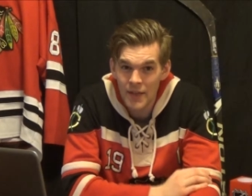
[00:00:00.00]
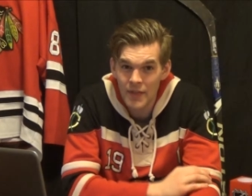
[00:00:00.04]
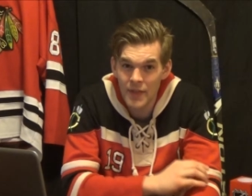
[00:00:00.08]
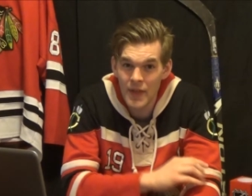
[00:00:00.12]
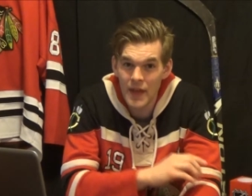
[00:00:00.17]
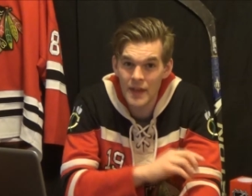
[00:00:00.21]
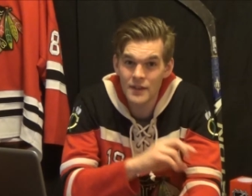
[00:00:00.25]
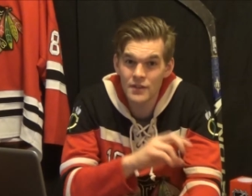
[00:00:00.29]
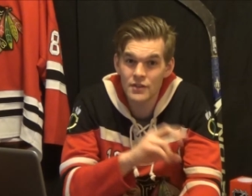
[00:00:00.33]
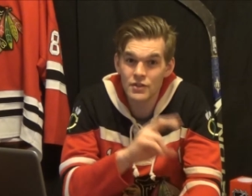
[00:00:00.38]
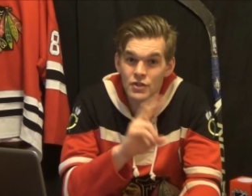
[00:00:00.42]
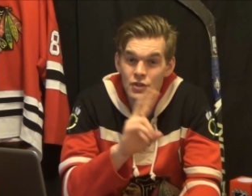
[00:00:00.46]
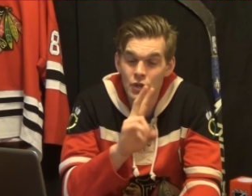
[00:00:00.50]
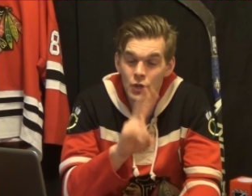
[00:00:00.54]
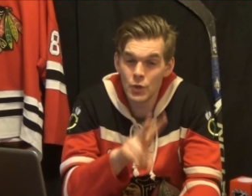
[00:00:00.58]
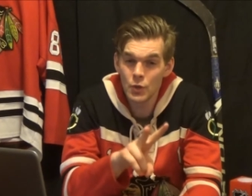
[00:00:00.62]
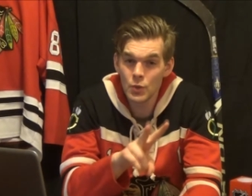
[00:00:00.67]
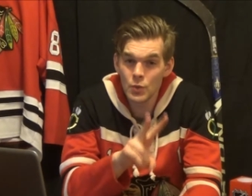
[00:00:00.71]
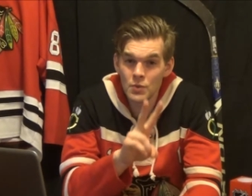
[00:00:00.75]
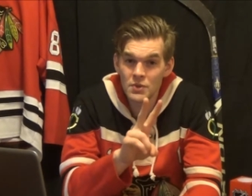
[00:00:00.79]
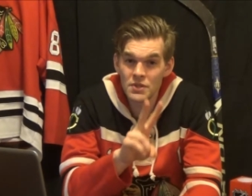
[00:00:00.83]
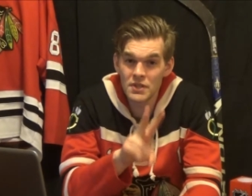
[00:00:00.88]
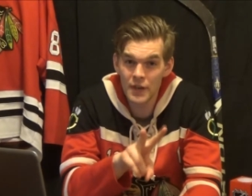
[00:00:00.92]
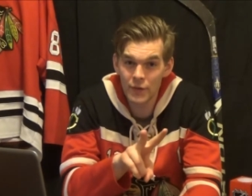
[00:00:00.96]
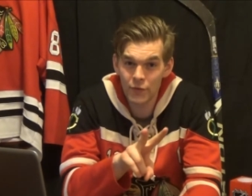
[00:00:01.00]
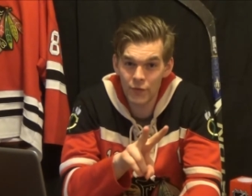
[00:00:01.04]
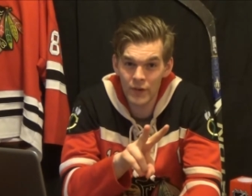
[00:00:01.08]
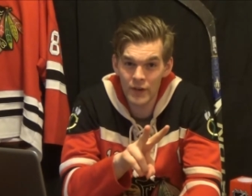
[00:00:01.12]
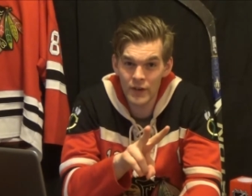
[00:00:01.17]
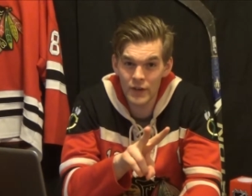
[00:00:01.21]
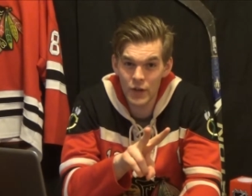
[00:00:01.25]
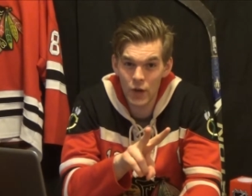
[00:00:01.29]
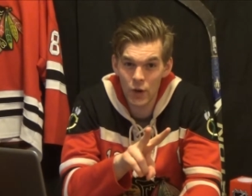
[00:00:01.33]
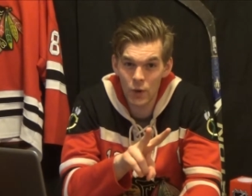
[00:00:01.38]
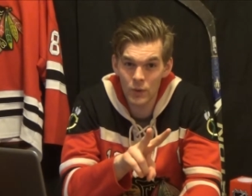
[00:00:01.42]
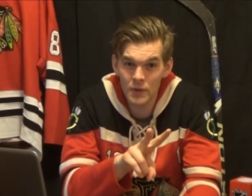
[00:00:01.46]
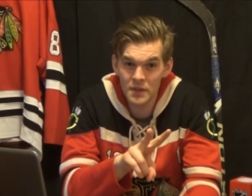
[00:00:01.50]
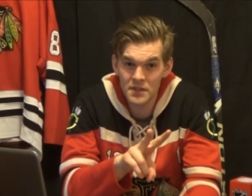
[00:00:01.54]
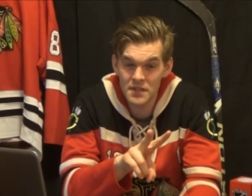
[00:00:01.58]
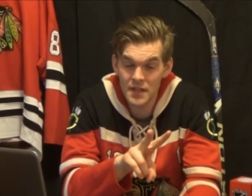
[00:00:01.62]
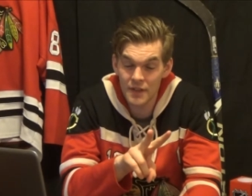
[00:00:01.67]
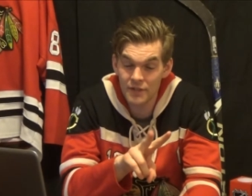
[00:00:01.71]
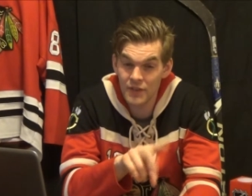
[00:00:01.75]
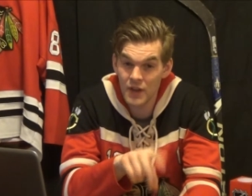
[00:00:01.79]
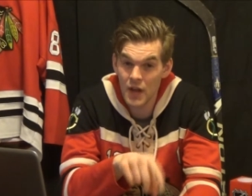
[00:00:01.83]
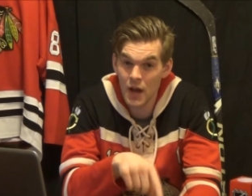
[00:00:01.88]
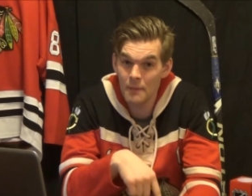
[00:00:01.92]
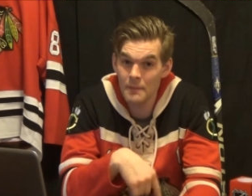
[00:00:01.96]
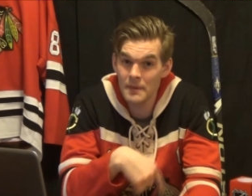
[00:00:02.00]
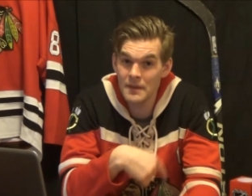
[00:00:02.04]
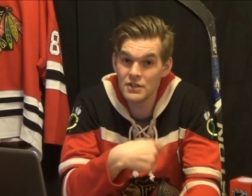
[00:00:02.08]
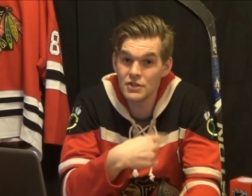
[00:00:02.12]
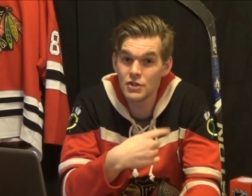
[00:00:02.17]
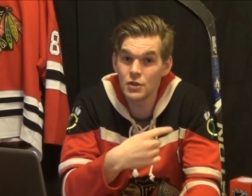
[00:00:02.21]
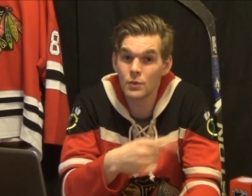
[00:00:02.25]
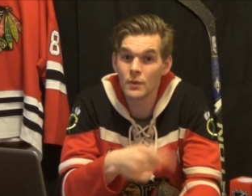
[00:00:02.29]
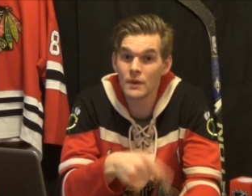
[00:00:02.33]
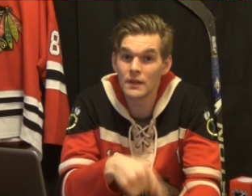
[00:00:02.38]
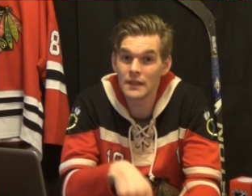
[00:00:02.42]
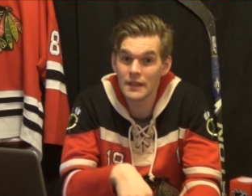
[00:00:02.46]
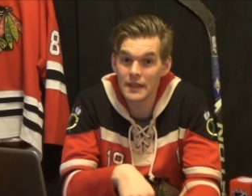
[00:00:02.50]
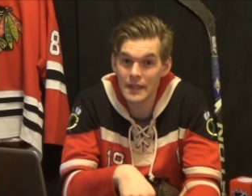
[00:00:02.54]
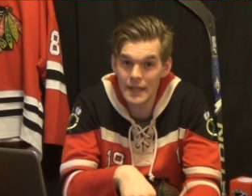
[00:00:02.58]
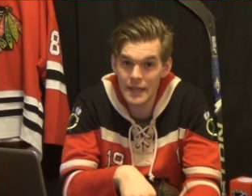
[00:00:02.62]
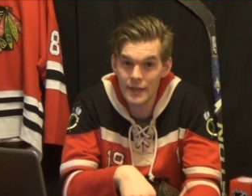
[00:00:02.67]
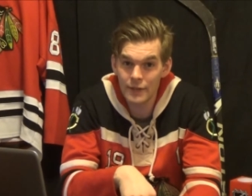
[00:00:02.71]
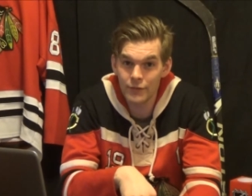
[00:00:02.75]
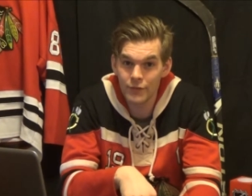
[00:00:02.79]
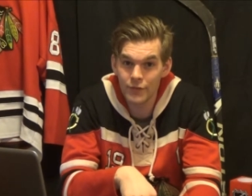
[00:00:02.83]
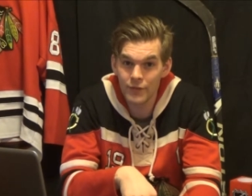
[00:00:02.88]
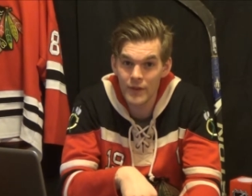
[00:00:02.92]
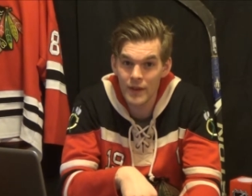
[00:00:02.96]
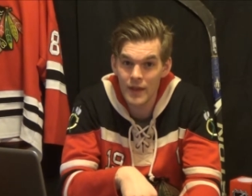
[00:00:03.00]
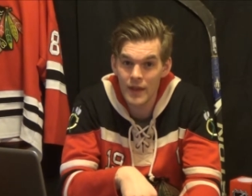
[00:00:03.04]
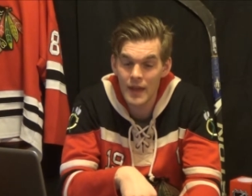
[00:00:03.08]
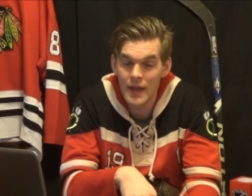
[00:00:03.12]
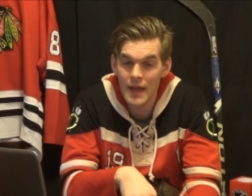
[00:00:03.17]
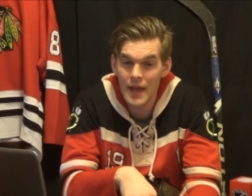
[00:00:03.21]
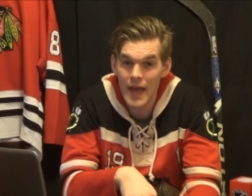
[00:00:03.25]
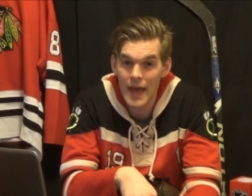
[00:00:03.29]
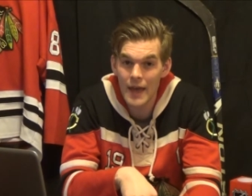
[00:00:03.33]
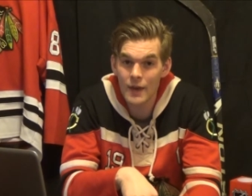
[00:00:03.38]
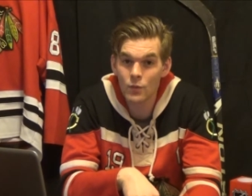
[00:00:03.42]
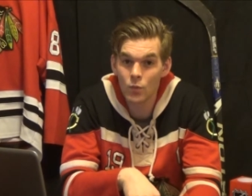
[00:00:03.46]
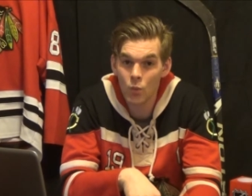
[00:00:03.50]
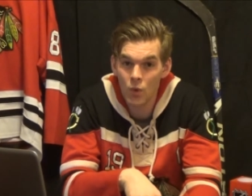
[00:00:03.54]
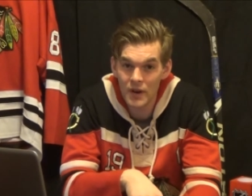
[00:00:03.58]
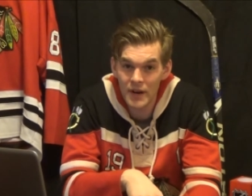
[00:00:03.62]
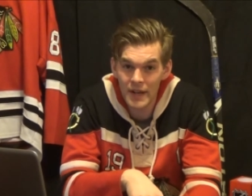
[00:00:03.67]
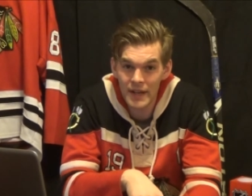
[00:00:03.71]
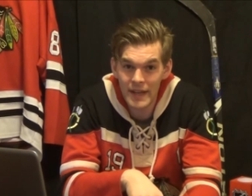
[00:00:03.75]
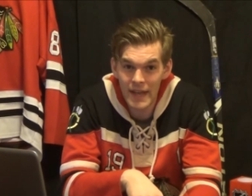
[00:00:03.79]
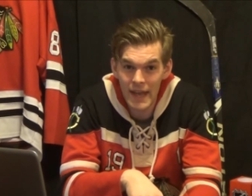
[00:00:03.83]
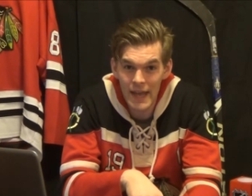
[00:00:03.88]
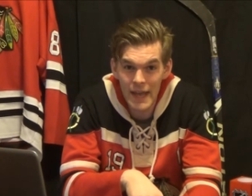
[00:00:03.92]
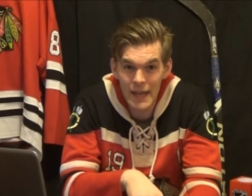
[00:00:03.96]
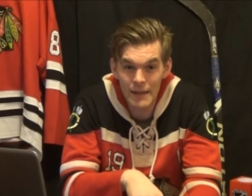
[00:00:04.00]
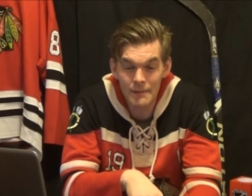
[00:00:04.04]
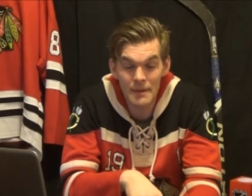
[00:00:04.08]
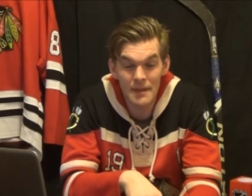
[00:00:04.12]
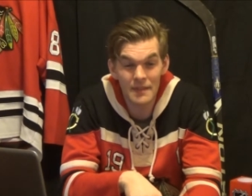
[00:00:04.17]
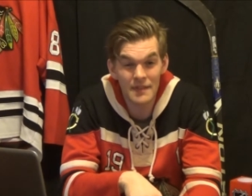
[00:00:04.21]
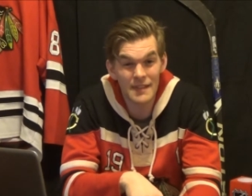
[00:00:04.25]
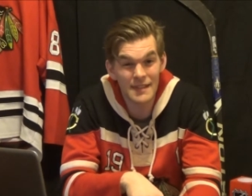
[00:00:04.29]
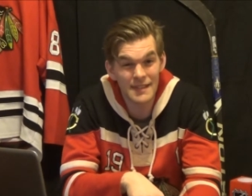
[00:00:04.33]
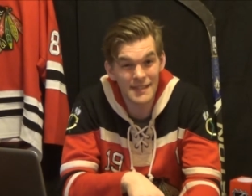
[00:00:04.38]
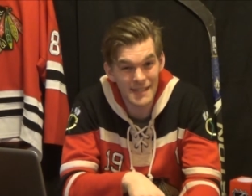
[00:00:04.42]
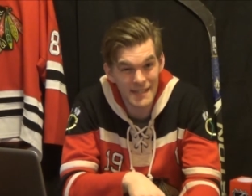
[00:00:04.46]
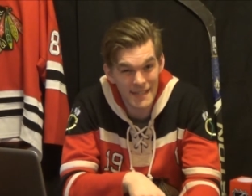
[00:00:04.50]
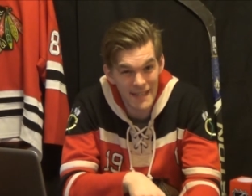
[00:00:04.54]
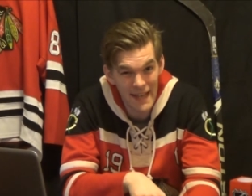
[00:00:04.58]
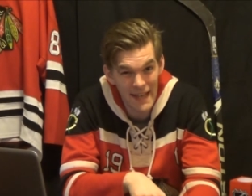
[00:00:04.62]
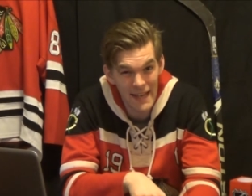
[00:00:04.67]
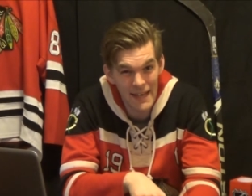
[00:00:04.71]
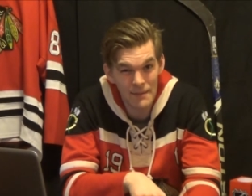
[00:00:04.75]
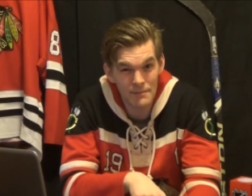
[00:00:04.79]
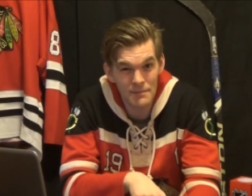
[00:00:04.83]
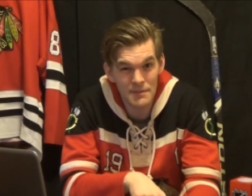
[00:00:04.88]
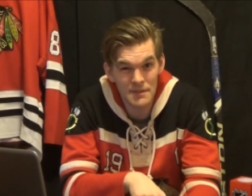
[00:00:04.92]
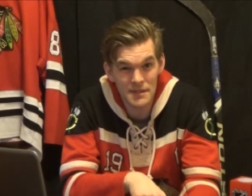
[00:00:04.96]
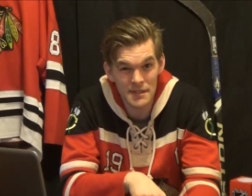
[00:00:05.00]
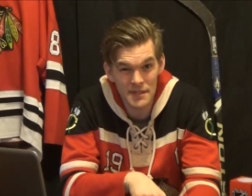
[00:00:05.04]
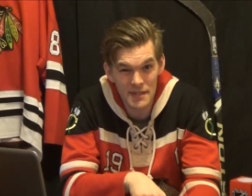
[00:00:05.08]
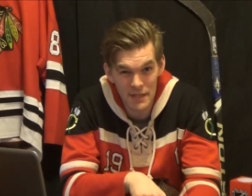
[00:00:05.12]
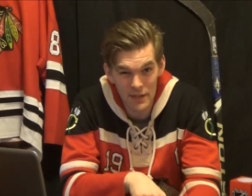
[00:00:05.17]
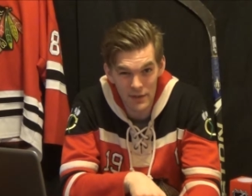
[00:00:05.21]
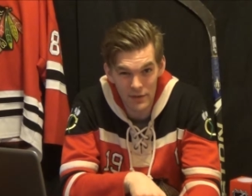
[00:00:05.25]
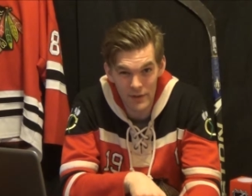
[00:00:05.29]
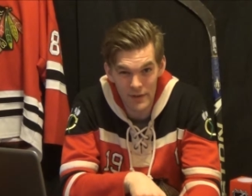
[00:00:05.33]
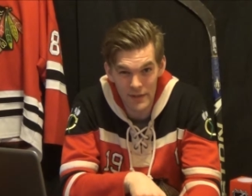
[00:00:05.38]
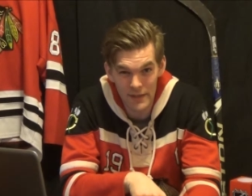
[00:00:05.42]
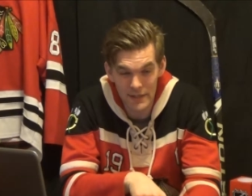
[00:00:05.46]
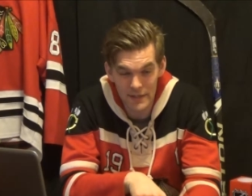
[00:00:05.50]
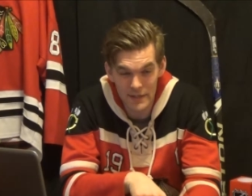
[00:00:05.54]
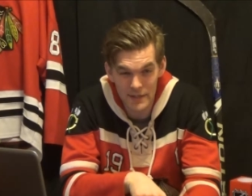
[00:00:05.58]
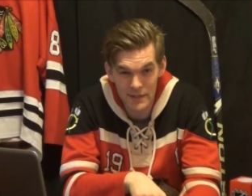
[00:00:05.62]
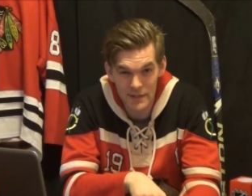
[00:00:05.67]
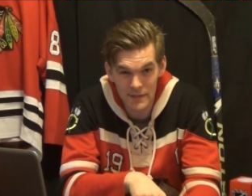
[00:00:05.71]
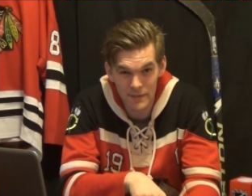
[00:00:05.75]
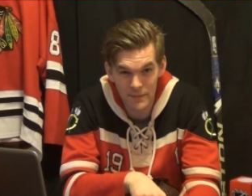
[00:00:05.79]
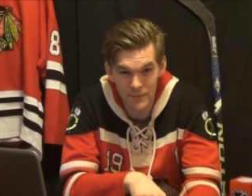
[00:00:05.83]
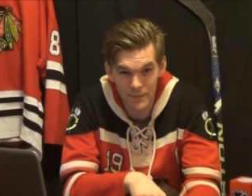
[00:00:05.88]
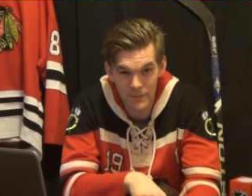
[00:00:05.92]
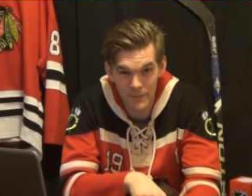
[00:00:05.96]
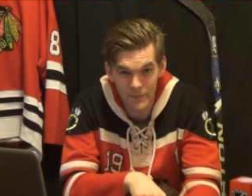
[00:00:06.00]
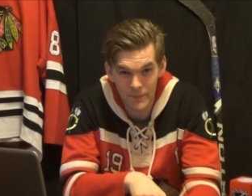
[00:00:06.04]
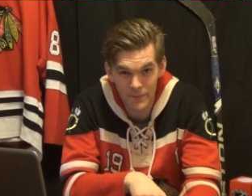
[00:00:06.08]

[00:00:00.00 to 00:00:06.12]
that two different goalies have come into relief and won a game in the same series.